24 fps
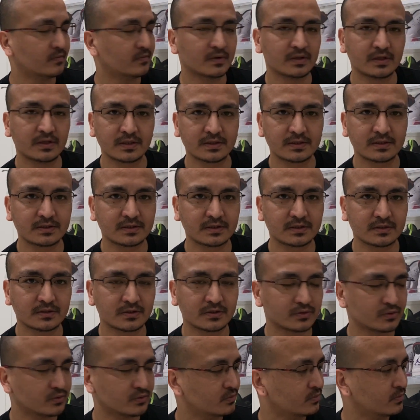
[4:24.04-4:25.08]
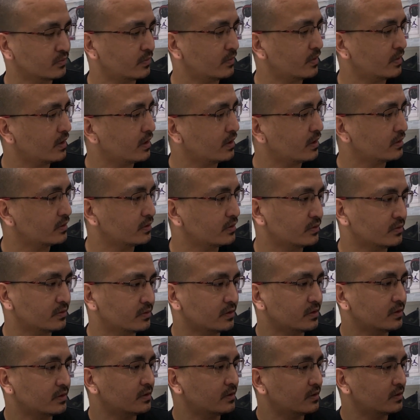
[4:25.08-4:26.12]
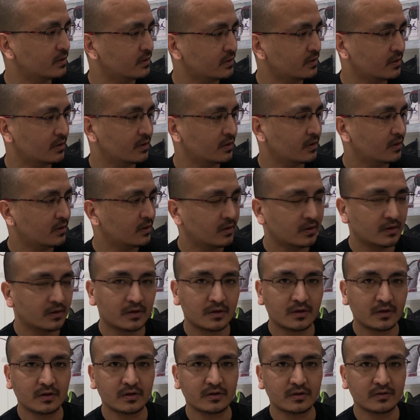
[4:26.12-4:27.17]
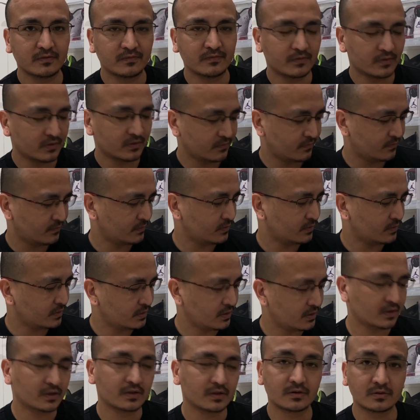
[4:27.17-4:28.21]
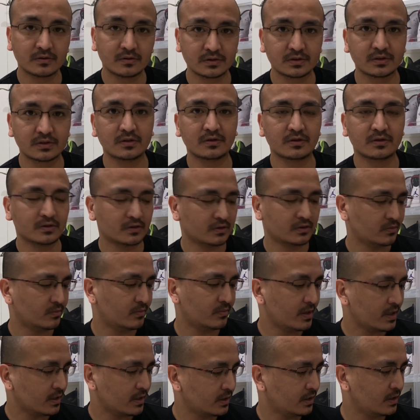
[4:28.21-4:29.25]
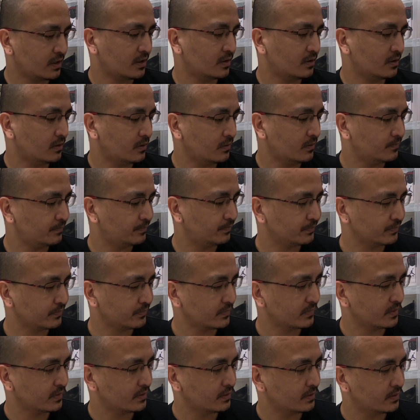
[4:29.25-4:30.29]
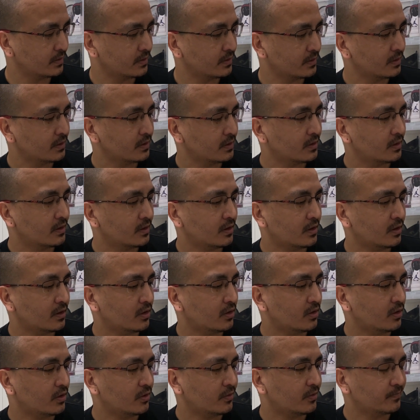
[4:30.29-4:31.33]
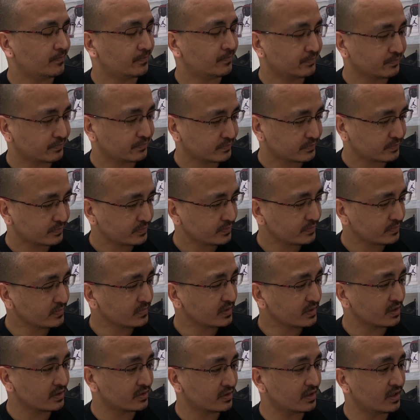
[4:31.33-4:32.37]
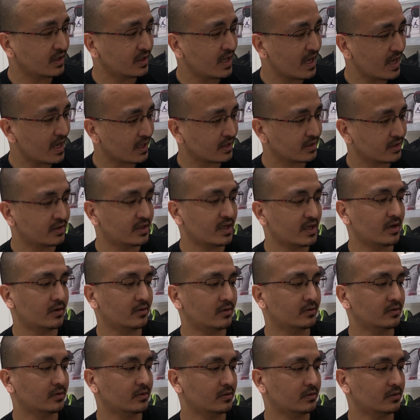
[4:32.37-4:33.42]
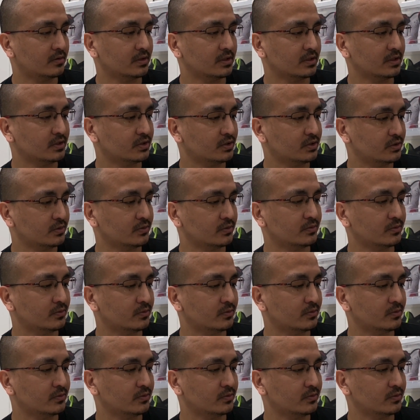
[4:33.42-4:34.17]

its zoom air unit on the forefoot and the cushion on the back heel um, the lockdown on this shoe